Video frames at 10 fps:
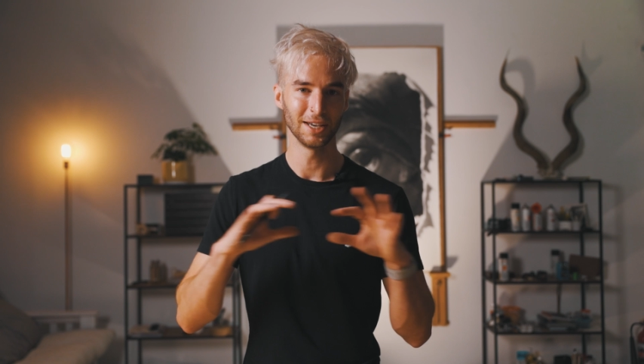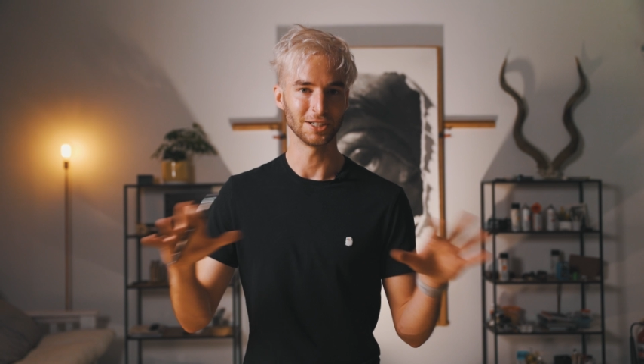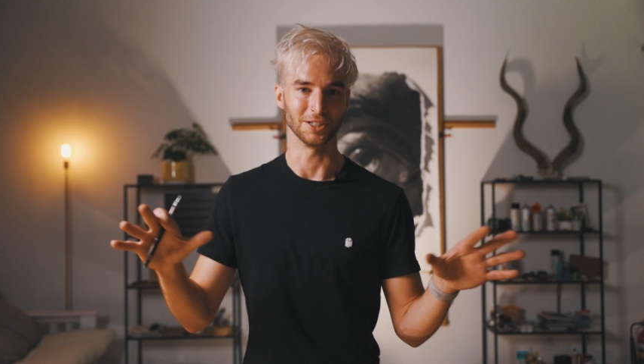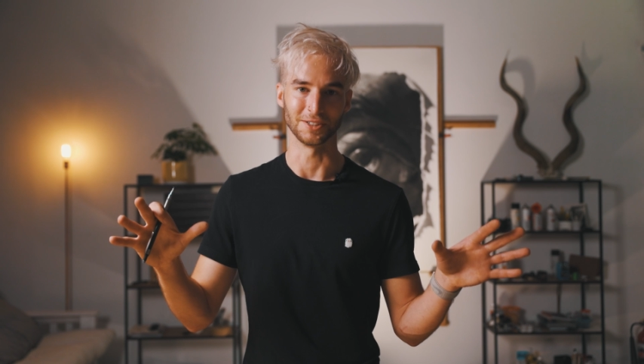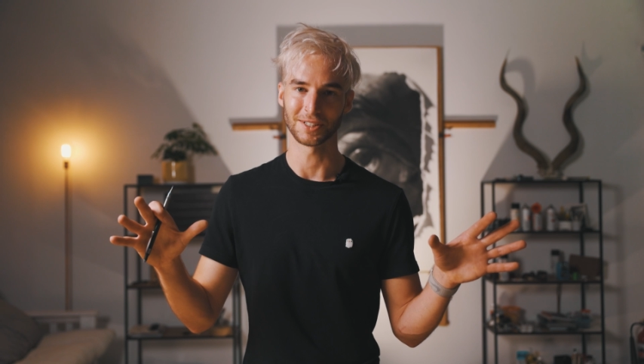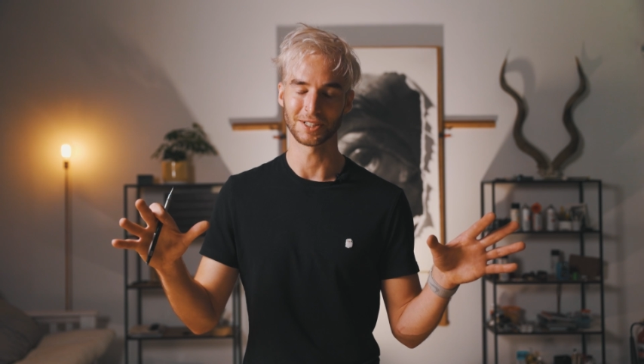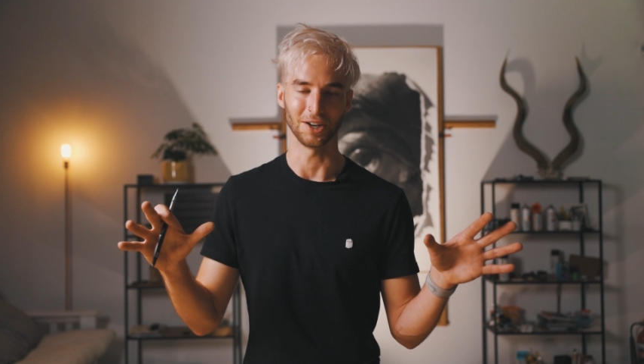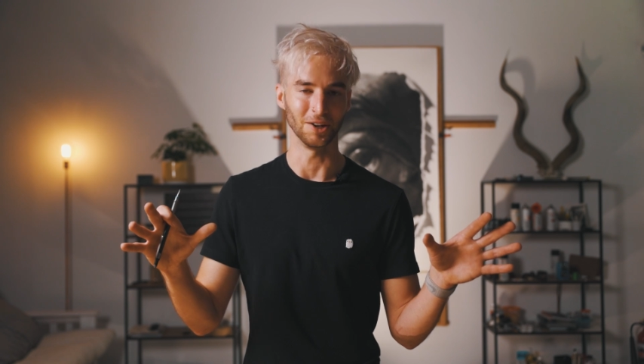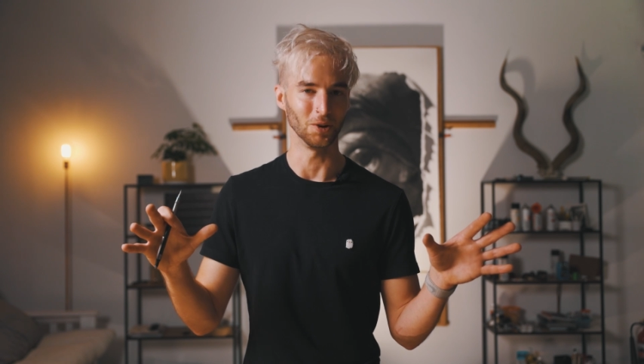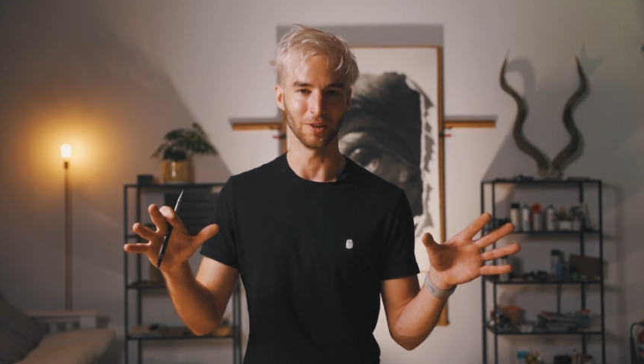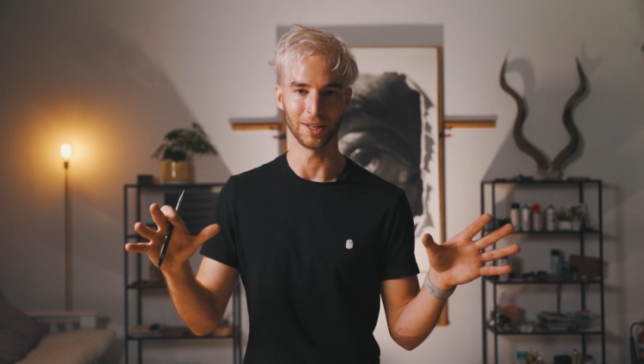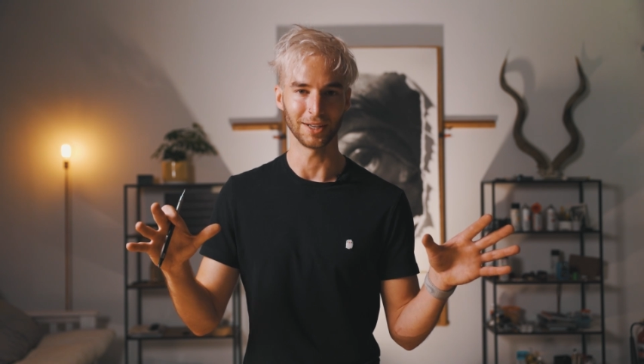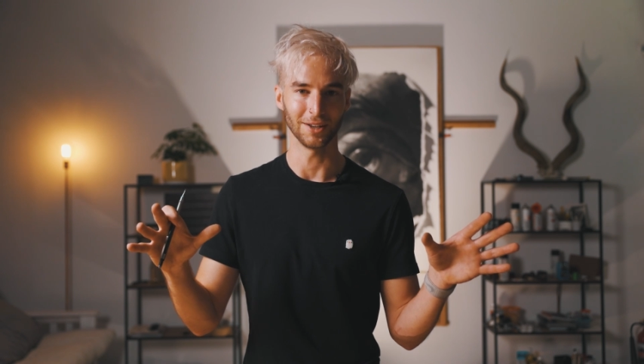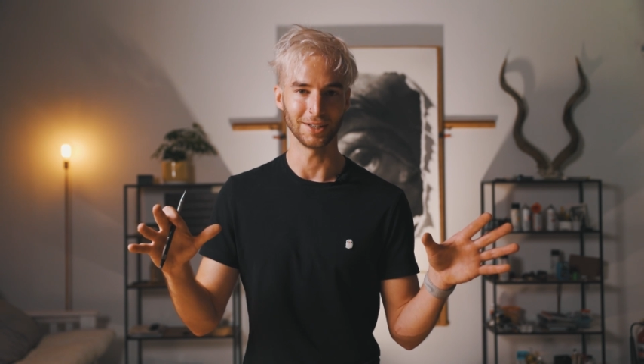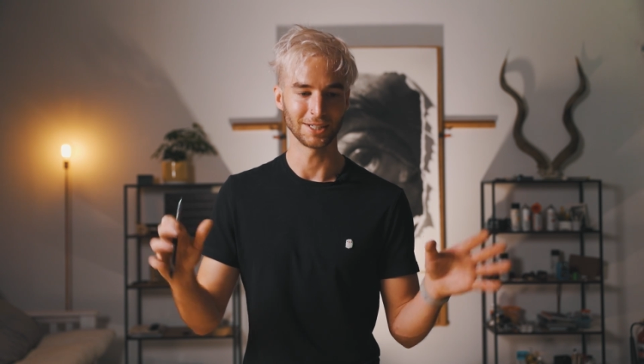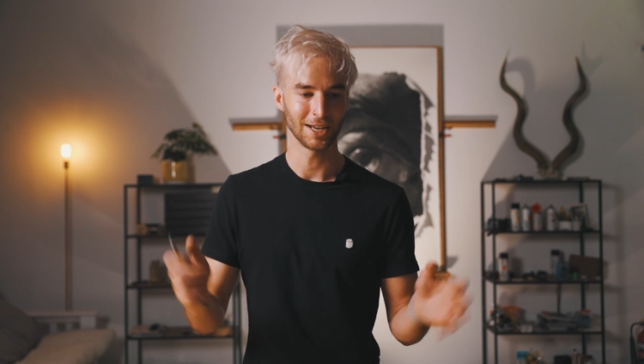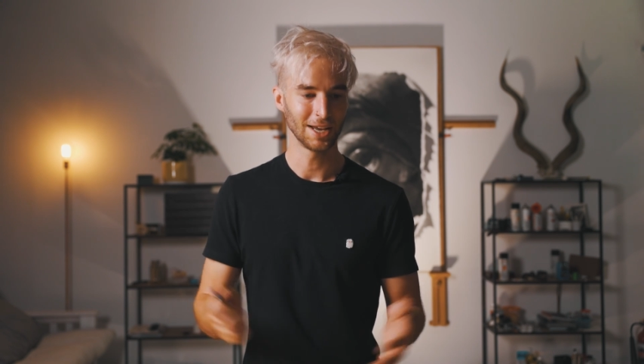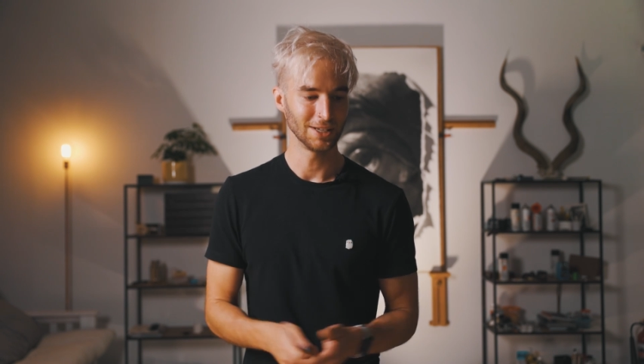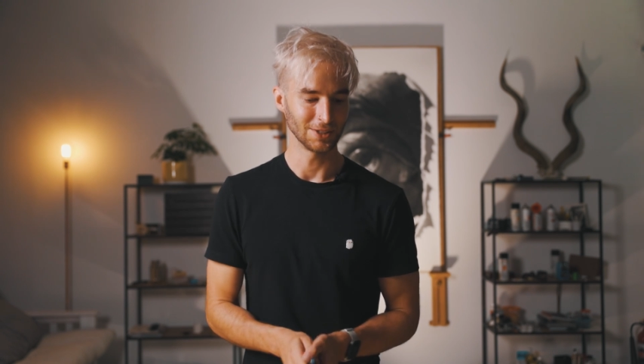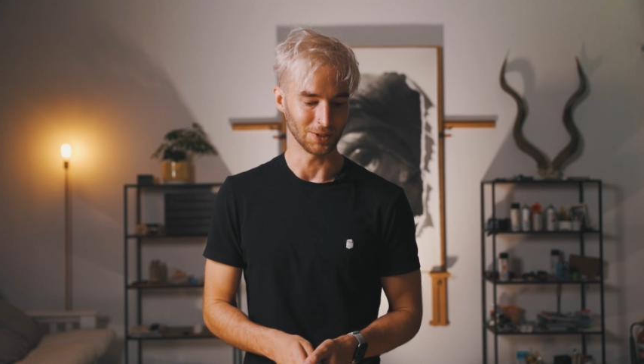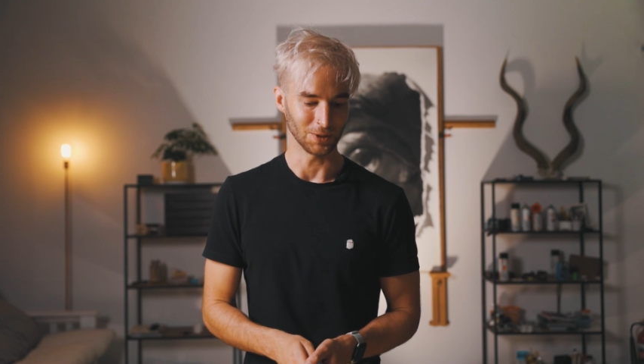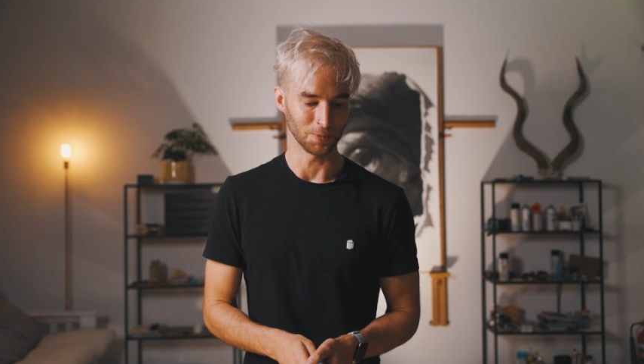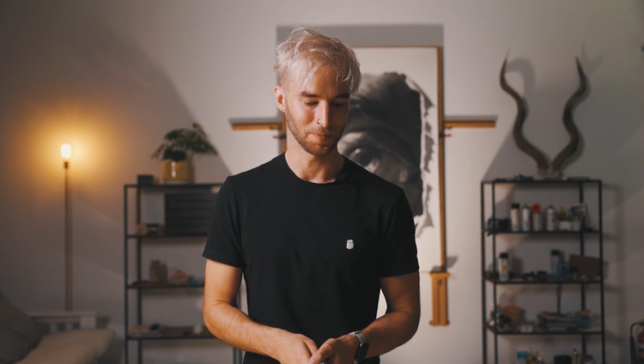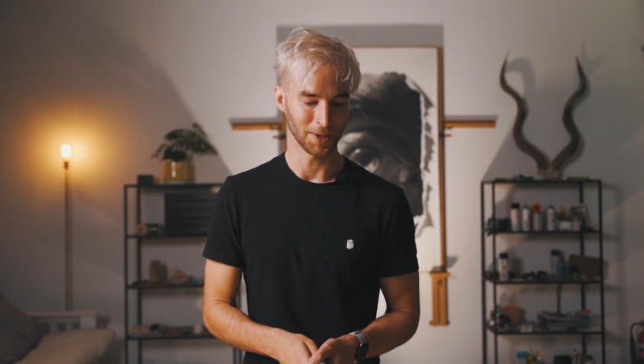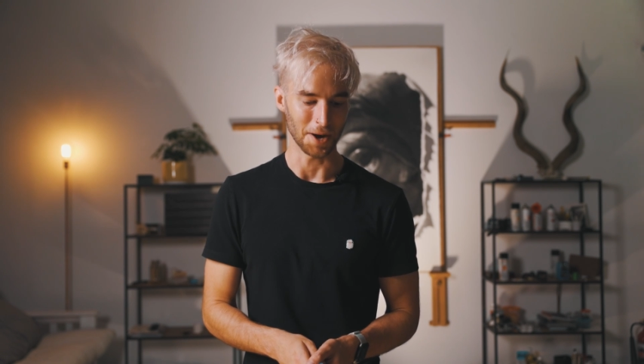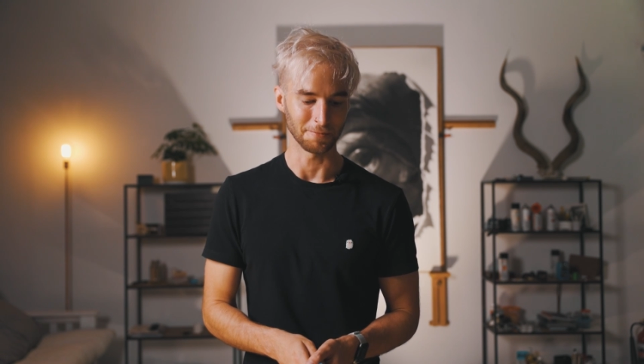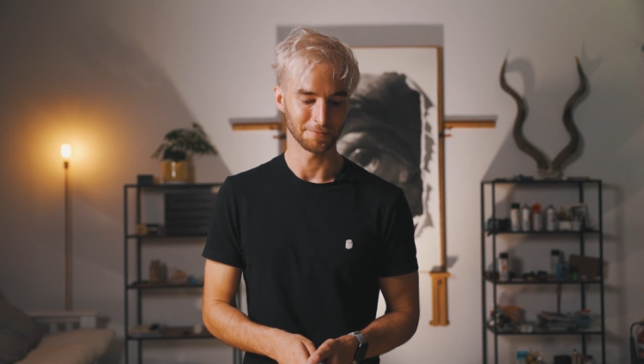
just sharing all of that knowledge. So yeah,